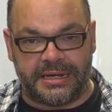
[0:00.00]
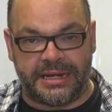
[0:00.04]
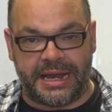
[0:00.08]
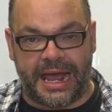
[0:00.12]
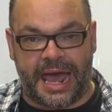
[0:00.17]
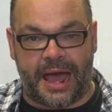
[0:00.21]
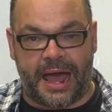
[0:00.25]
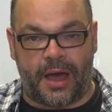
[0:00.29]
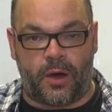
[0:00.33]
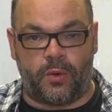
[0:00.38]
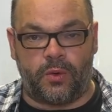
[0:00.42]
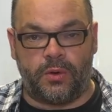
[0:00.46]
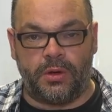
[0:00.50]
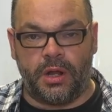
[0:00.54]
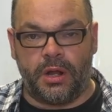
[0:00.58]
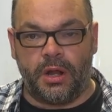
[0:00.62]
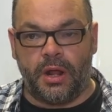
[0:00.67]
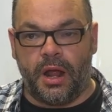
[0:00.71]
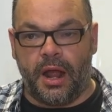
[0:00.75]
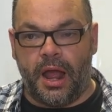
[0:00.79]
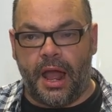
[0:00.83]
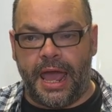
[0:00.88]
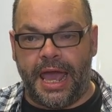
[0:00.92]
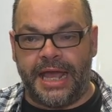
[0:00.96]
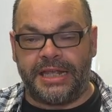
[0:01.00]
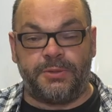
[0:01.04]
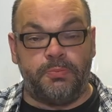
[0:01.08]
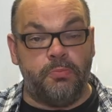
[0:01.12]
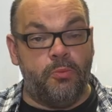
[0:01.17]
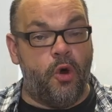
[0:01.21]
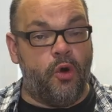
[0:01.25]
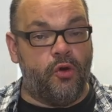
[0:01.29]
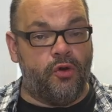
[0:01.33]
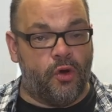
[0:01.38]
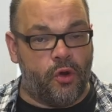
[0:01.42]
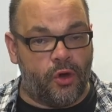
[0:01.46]
Now, it's
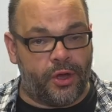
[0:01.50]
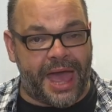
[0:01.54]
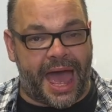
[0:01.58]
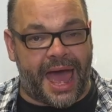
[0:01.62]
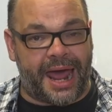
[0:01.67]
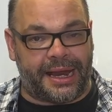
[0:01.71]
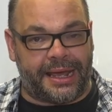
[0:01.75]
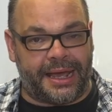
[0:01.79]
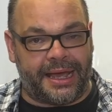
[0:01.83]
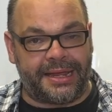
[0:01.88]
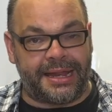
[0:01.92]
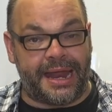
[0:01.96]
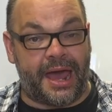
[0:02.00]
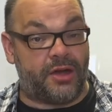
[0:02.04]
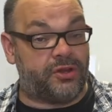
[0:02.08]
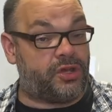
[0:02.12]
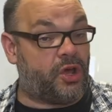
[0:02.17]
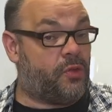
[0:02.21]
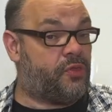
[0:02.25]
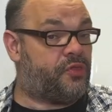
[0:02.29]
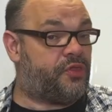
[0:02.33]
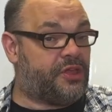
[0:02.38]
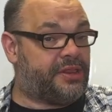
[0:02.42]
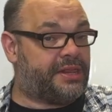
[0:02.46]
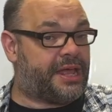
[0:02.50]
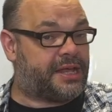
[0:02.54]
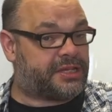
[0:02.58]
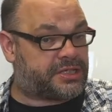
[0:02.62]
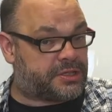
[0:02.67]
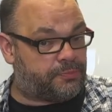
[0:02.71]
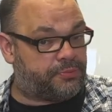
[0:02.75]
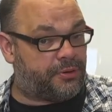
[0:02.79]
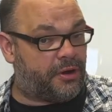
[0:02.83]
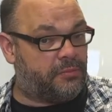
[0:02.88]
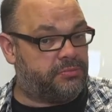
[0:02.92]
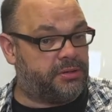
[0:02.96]
more organic. Now, I don't think that's
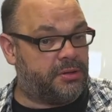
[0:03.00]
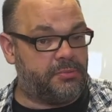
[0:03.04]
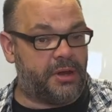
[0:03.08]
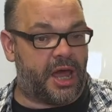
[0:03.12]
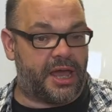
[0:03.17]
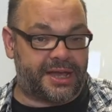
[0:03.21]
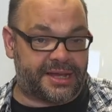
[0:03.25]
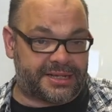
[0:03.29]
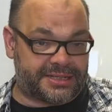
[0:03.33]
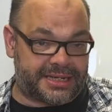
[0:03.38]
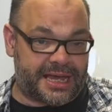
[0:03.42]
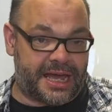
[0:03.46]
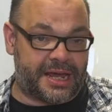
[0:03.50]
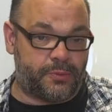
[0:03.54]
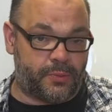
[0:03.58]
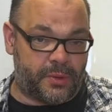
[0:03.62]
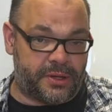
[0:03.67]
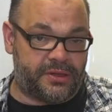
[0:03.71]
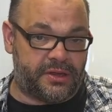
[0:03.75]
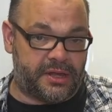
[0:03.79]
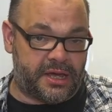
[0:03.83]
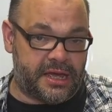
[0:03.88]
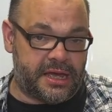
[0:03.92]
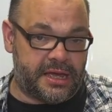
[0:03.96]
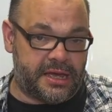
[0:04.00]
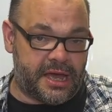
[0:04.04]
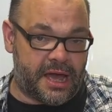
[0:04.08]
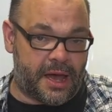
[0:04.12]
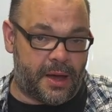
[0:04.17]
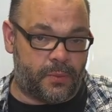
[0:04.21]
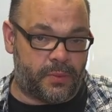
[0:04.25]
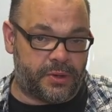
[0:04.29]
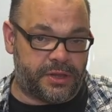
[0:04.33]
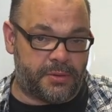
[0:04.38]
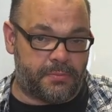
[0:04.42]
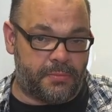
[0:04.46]
a problem. Like I said, with the uh,
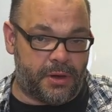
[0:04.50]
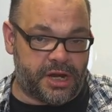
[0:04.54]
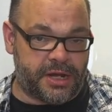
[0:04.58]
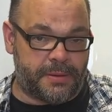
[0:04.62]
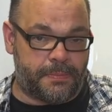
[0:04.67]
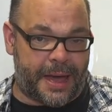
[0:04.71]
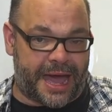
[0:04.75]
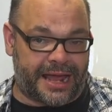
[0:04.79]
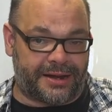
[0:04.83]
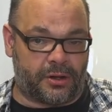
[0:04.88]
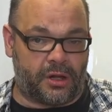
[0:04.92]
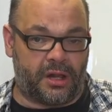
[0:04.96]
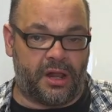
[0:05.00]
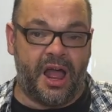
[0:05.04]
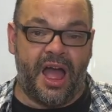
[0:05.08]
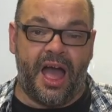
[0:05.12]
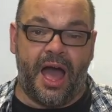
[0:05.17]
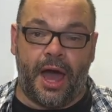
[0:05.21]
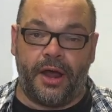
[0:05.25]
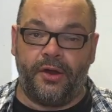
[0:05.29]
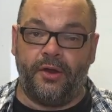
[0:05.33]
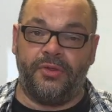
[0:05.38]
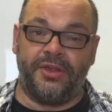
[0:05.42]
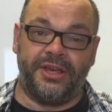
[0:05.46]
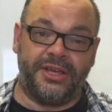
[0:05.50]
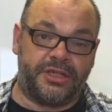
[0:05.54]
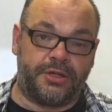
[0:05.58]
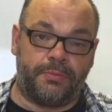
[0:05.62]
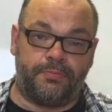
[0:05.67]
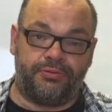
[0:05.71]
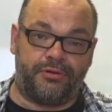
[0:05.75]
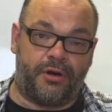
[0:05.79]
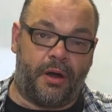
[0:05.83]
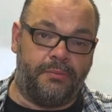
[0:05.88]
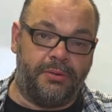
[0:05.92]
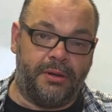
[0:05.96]
with the money paddle, I don't think it's
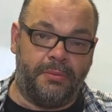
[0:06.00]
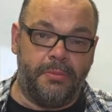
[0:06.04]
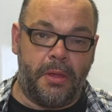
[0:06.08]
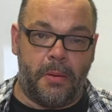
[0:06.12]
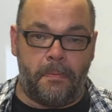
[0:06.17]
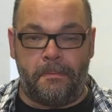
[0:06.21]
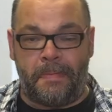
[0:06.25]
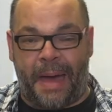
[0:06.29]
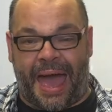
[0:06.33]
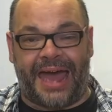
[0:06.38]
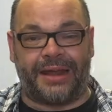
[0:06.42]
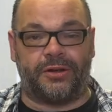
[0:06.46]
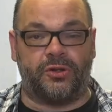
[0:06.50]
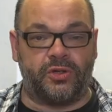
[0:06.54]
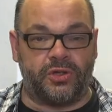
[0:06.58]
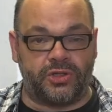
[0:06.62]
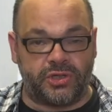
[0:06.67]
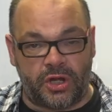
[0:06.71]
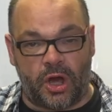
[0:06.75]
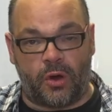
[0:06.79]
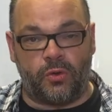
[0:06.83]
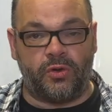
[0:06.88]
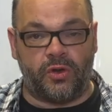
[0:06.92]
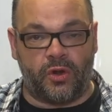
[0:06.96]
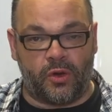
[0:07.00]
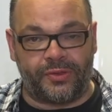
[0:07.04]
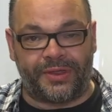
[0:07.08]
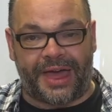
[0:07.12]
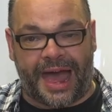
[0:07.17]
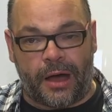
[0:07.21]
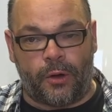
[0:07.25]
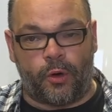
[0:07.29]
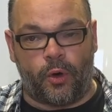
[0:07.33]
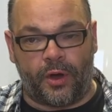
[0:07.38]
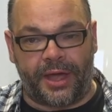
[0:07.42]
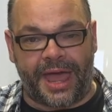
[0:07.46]
a problem that paddles don't look
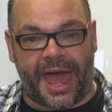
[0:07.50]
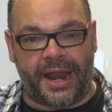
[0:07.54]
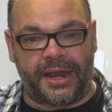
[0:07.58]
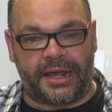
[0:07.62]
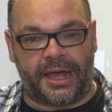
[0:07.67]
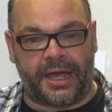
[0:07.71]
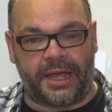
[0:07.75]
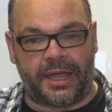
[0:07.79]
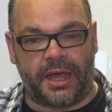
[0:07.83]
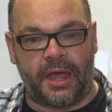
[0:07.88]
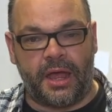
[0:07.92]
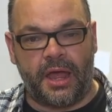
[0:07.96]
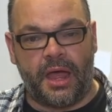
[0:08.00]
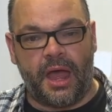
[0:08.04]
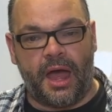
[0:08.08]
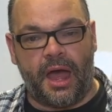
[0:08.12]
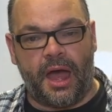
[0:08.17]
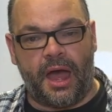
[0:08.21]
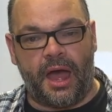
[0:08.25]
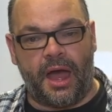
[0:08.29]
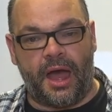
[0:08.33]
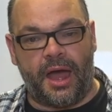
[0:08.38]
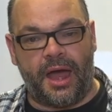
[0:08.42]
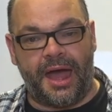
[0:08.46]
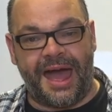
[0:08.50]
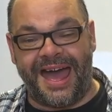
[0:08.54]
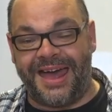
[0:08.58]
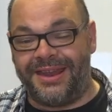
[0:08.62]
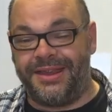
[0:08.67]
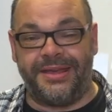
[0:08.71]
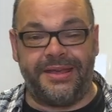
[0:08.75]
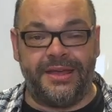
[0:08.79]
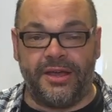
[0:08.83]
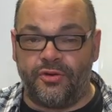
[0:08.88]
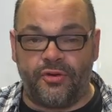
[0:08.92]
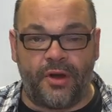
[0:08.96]
that organic. Uh, and
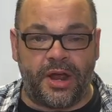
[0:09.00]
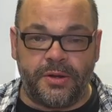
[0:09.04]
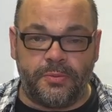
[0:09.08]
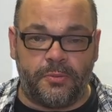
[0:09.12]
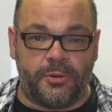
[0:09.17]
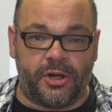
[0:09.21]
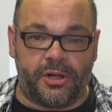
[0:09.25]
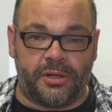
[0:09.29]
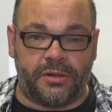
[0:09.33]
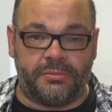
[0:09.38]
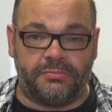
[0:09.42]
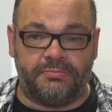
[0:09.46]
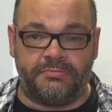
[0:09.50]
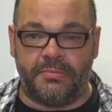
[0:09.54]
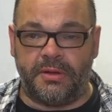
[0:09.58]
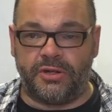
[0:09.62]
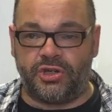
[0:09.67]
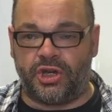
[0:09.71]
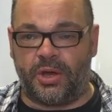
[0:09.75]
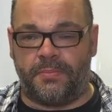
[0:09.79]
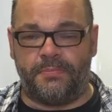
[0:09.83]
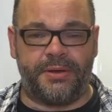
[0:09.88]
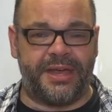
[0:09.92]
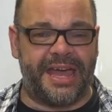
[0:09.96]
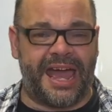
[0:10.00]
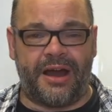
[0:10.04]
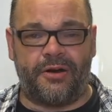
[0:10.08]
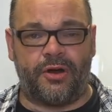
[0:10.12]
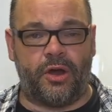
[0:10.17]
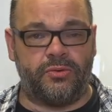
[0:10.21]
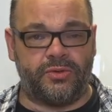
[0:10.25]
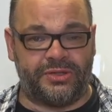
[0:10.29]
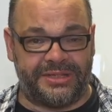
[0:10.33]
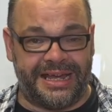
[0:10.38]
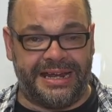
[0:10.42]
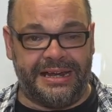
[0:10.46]
the incredible jumping
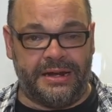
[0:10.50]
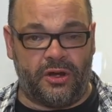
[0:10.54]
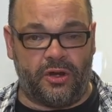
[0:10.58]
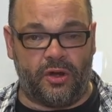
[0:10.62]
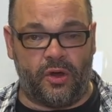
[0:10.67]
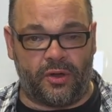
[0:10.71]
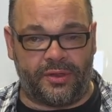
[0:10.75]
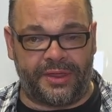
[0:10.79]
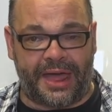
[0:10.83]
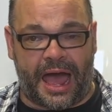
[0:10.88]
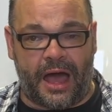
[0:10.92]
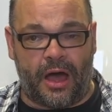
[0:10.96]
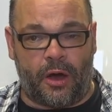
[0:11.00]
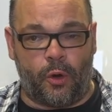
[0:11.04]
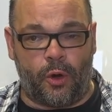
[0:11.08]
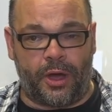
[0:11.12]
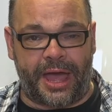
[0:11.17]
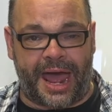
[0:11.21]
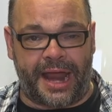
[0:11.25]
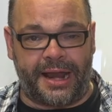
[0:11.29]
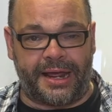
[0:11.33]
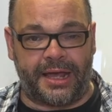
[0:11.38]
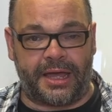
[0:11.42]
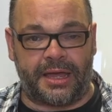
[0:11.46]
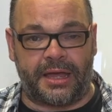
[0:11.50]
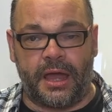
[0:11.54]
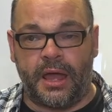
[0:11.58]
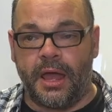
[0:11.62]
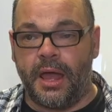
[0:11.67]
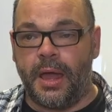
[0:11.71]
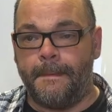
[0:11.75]
arrow didn't look that organic.